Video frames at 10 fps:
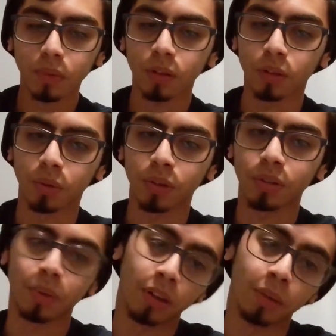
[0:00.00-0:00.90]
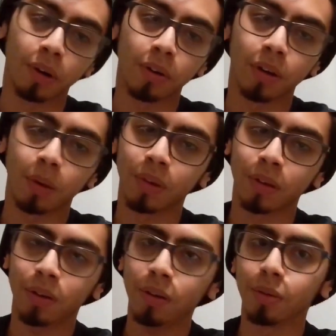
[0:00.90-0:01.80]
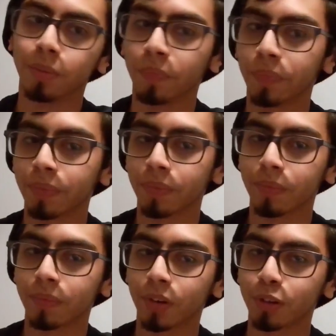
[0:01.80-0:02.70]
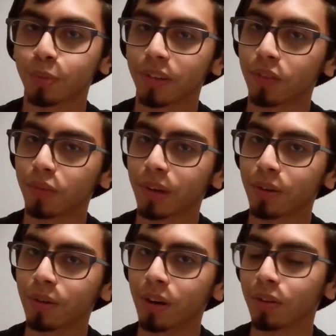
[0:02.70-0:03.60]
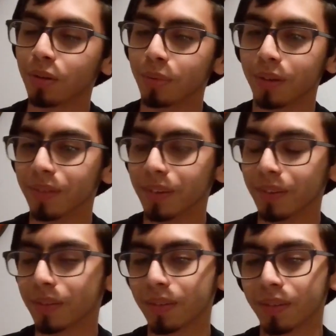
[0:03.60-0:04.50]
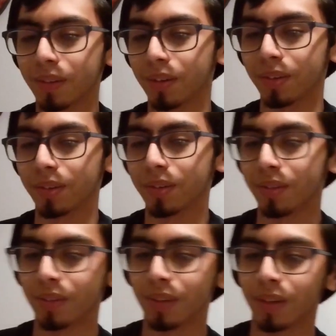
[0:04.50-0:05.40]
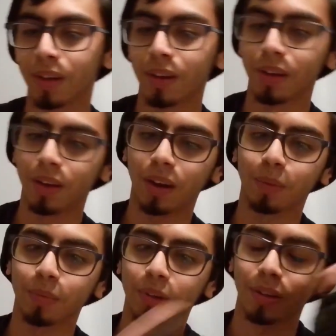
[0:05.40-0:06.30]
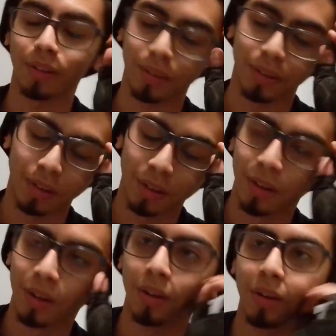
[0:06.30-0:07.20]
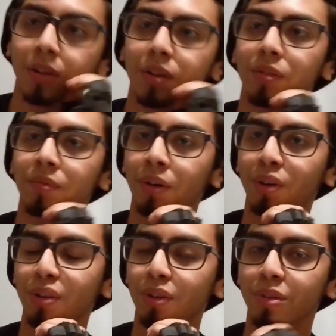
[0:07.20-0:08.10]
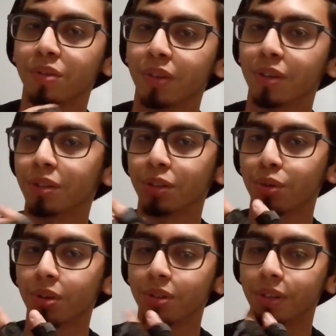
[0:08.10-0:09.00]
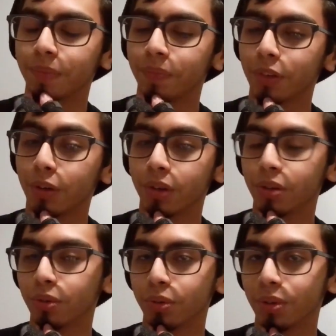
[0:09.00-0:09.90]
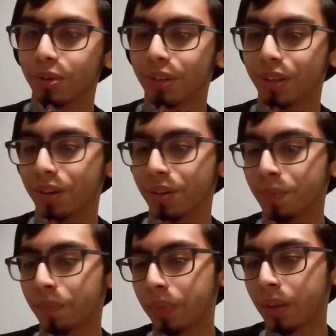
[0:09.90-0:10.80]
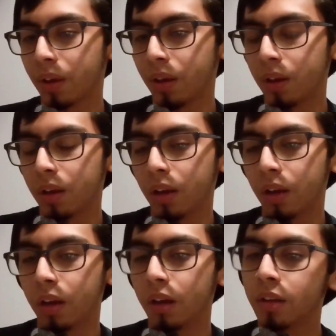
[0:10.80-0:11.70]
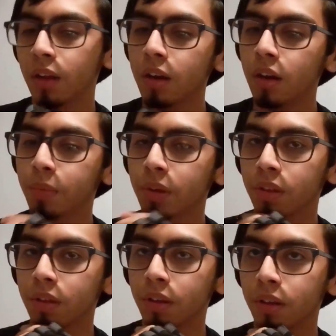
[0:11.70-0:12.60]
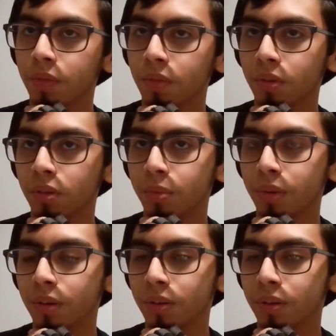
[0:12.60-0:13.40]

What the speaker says: the rest of my library and I'm like, oh, I should play Devil May Cry a little bit, because I'm like very close to finishing the trilogy, the original trilogy that is. And that got me thinking for a little bit.